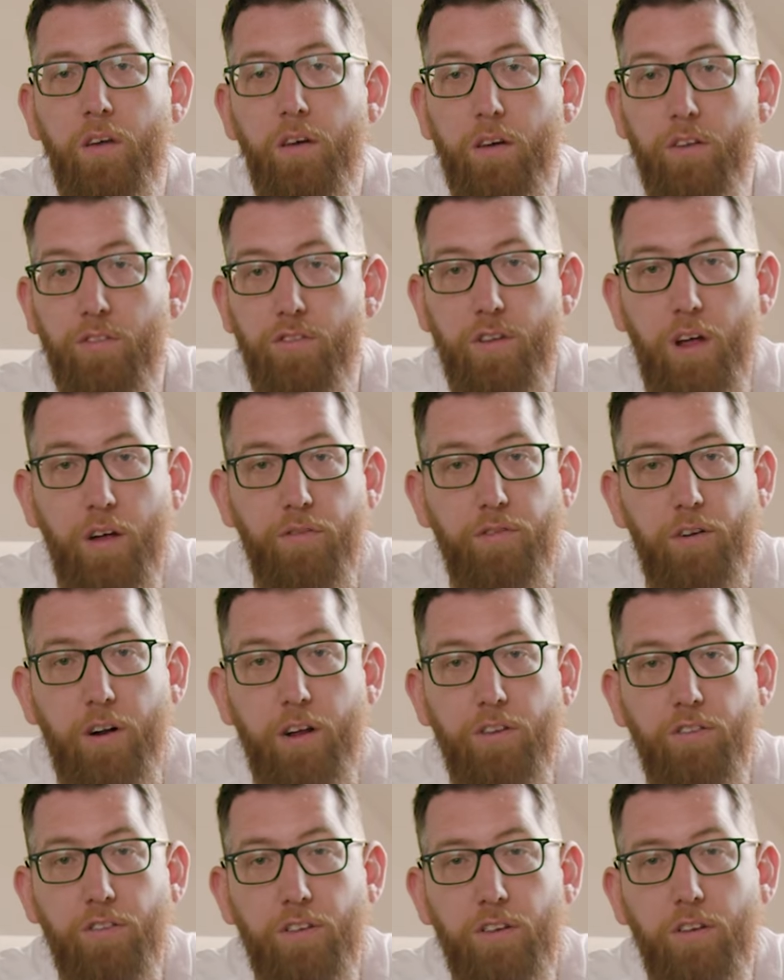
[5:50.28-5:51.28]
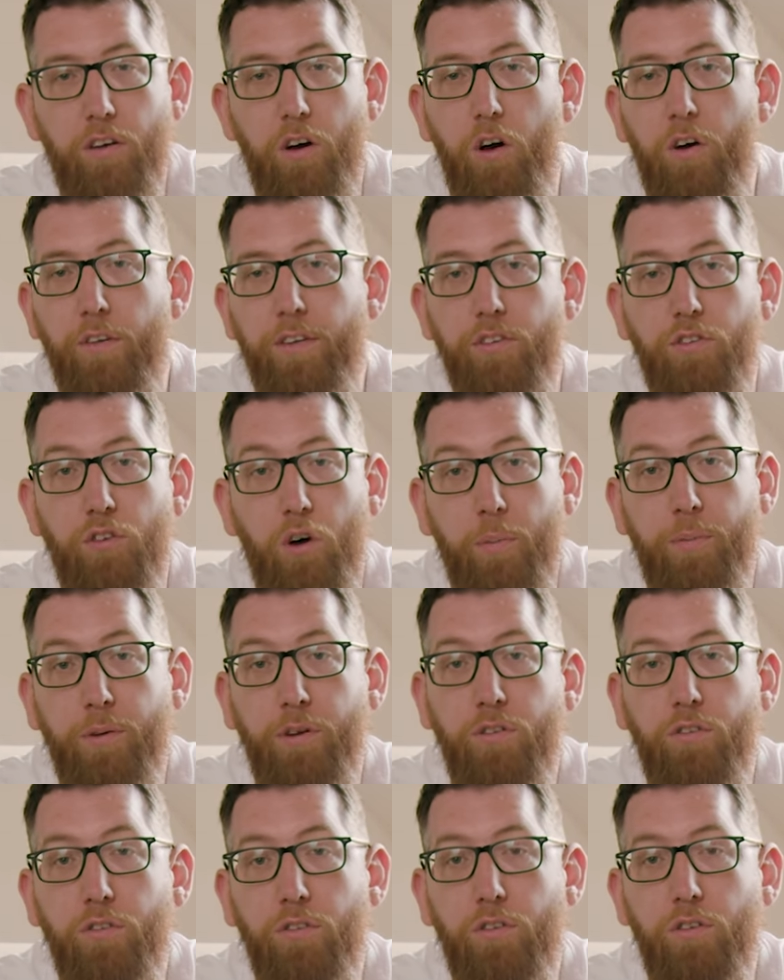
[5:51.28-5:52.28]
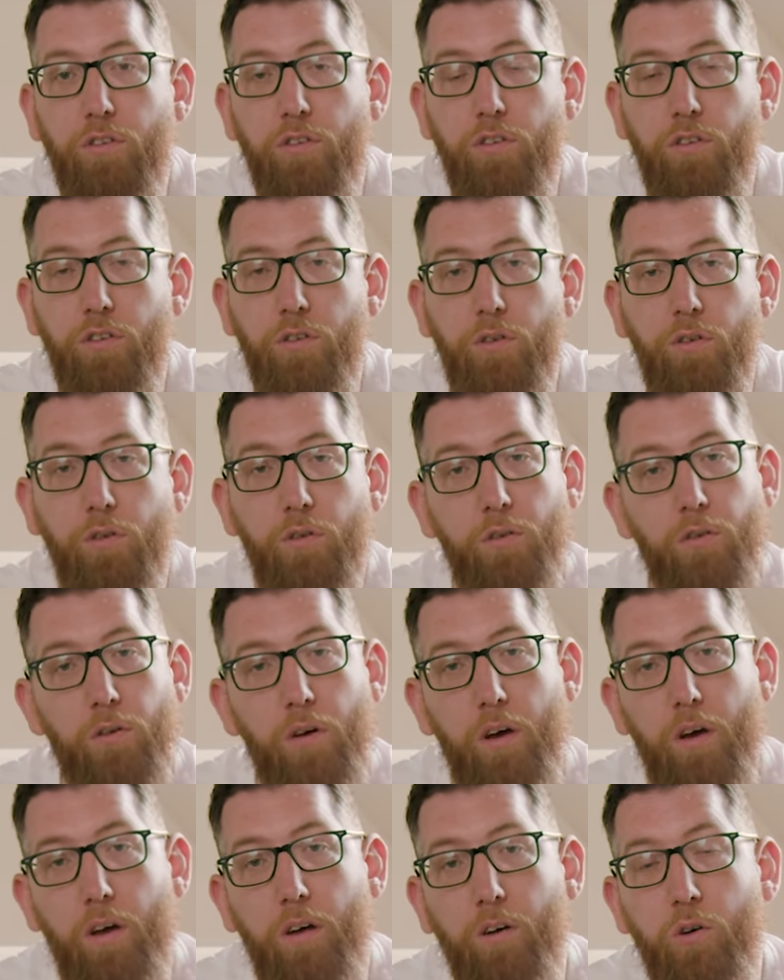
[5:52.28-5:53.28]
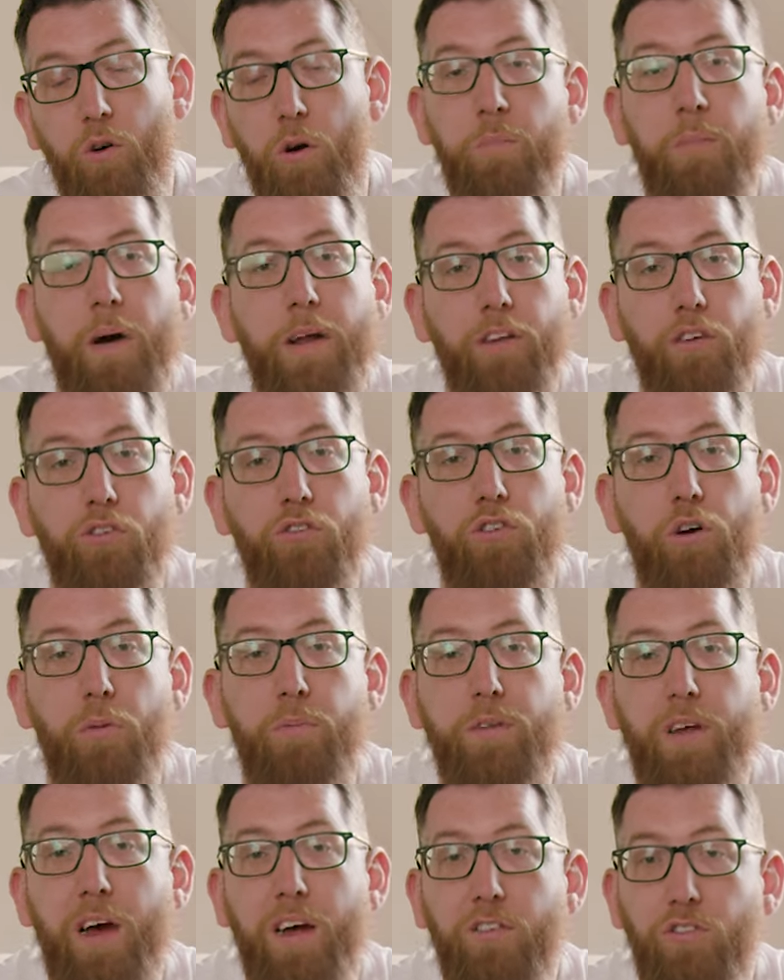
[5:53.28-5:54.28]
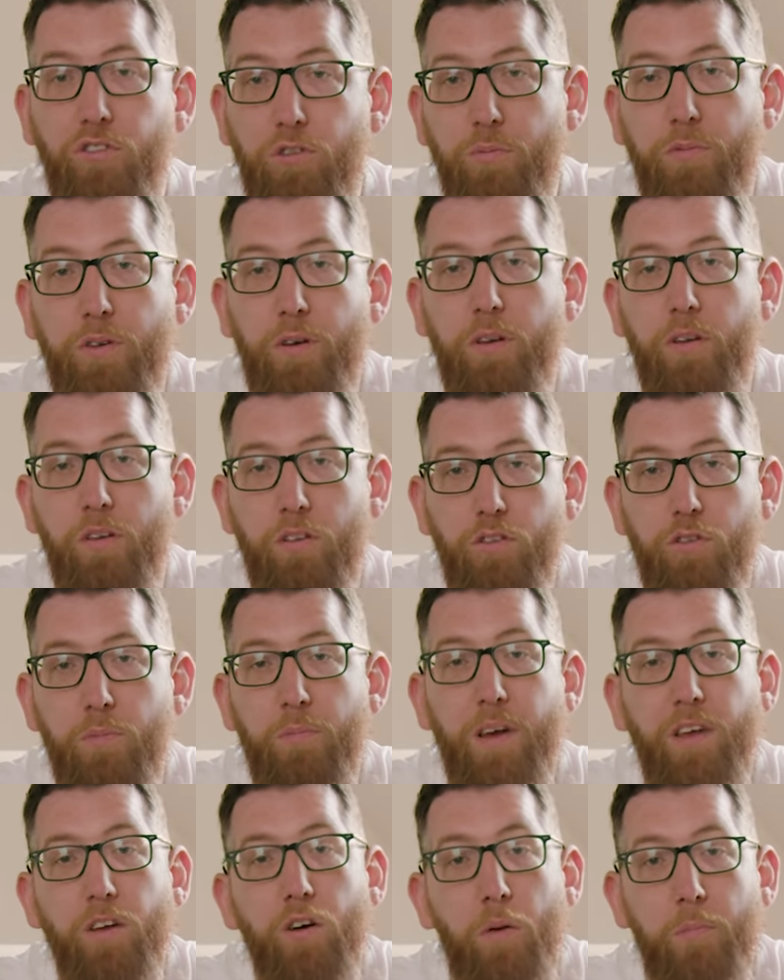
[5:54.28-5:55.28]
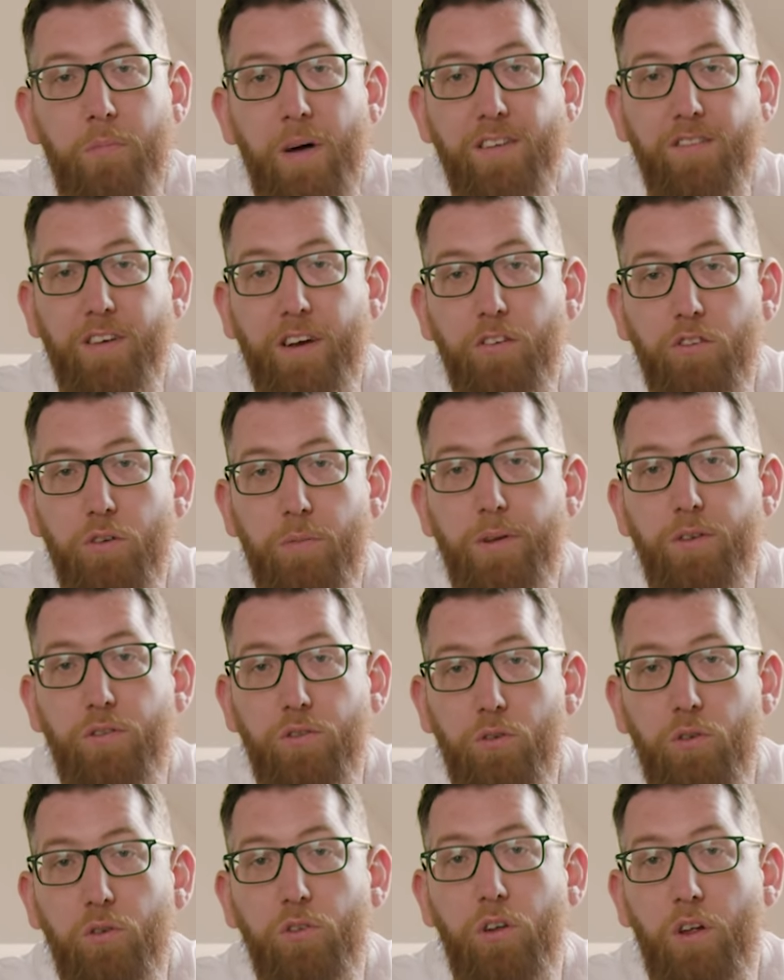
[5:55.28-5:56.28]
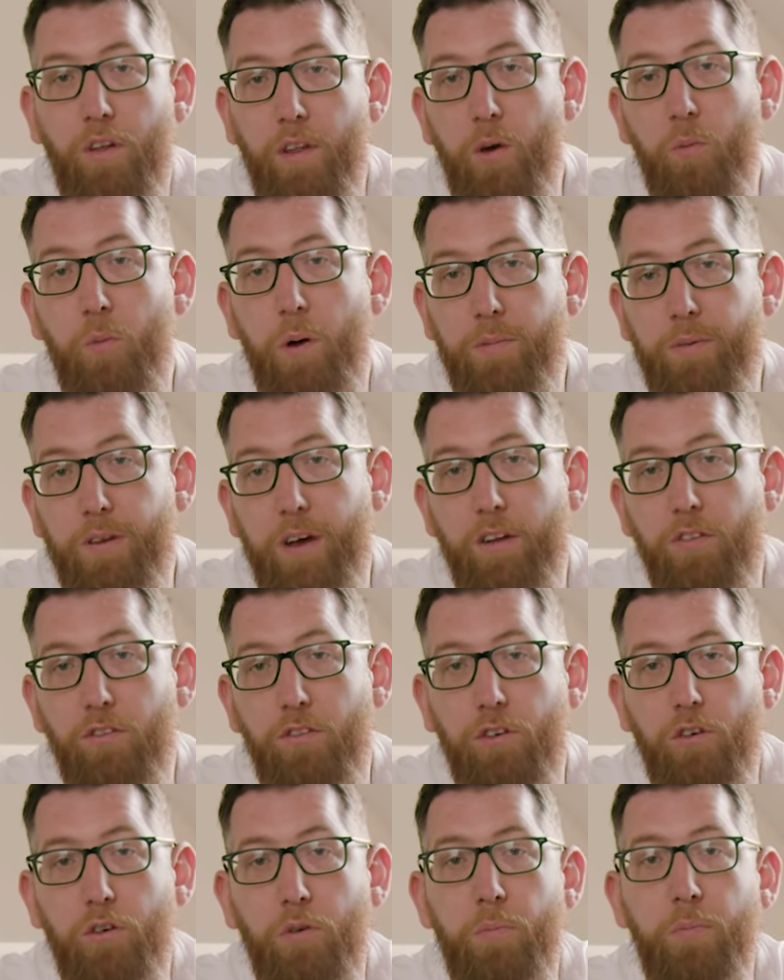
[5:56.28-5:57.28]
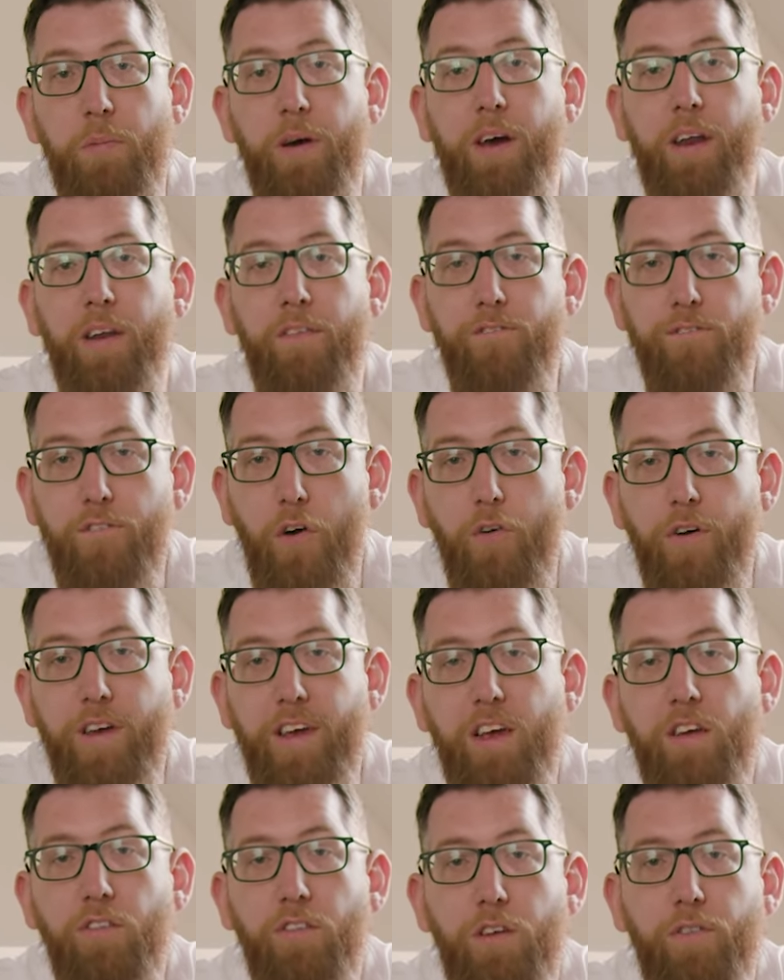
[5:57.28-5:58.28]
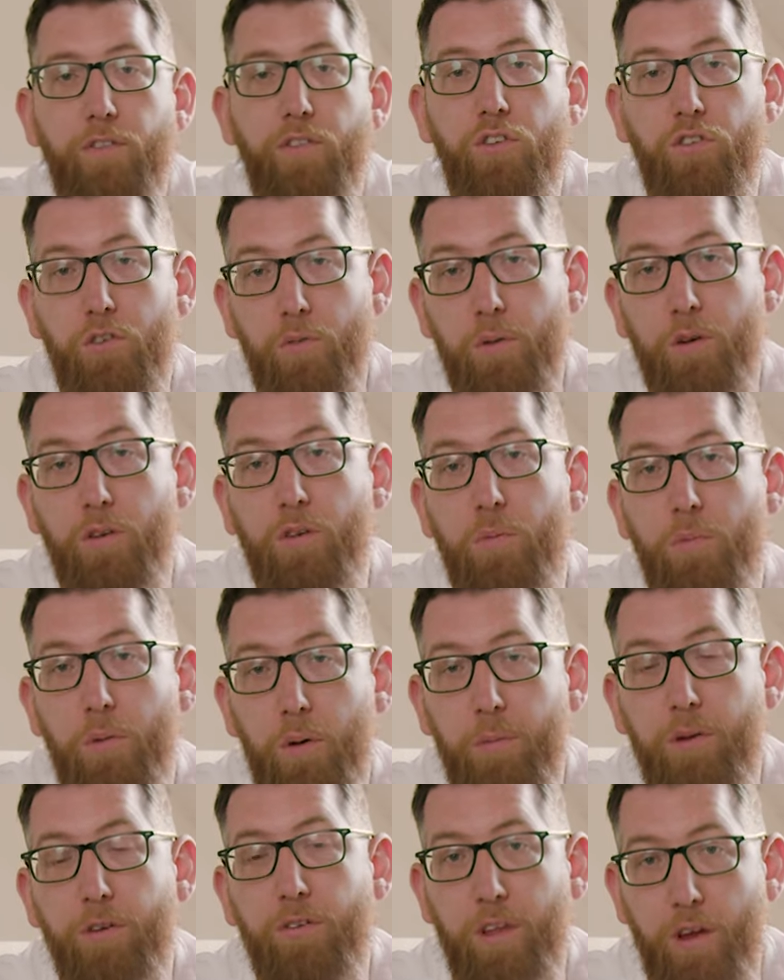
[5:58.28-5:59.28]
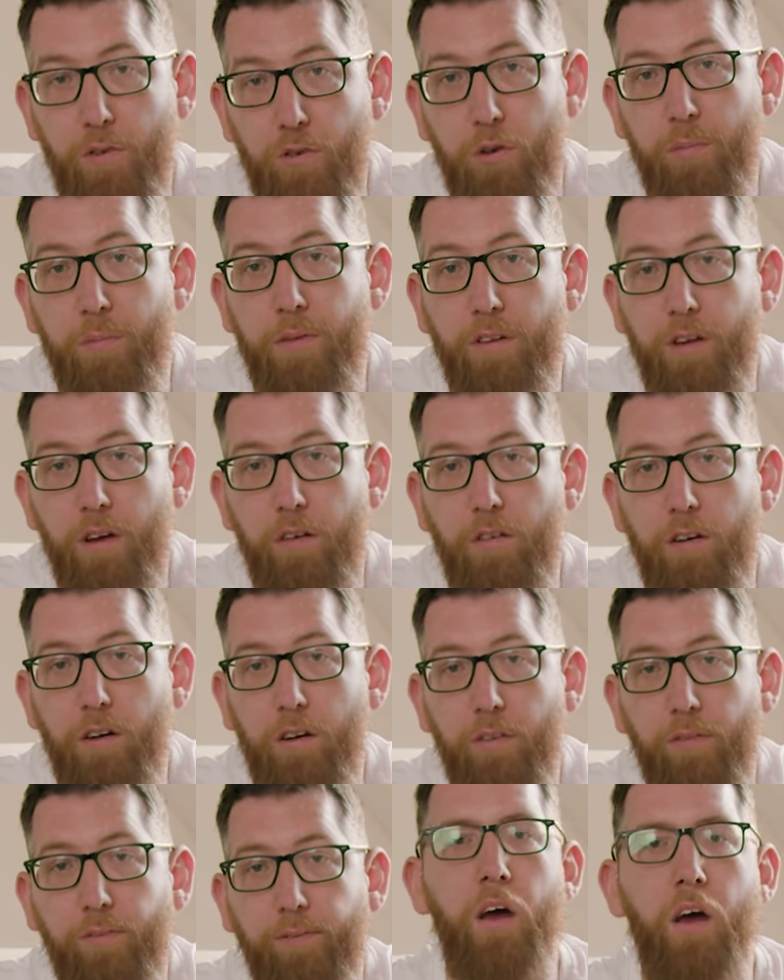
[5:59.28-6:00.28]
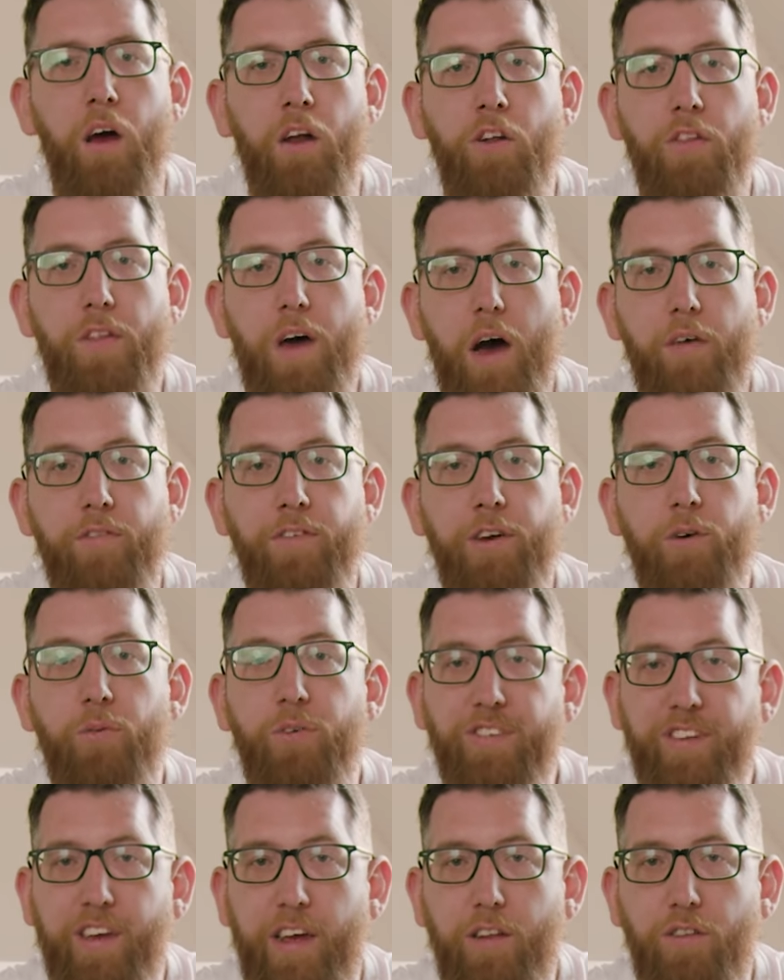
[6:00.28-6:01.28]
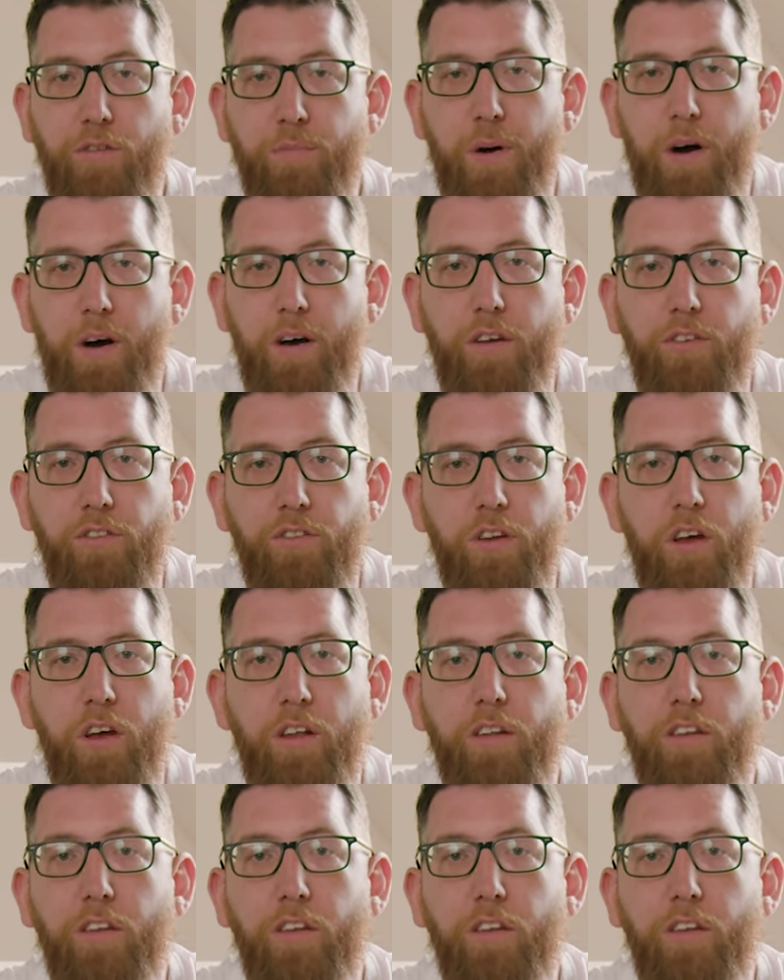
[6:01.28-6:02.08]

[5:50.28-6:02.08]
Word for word: You can self-release it or there's options to go on magic shops and subject, submit your magic to be sold on their website too, making it very easy for someone to publish their own material. Another avenue is kids parties.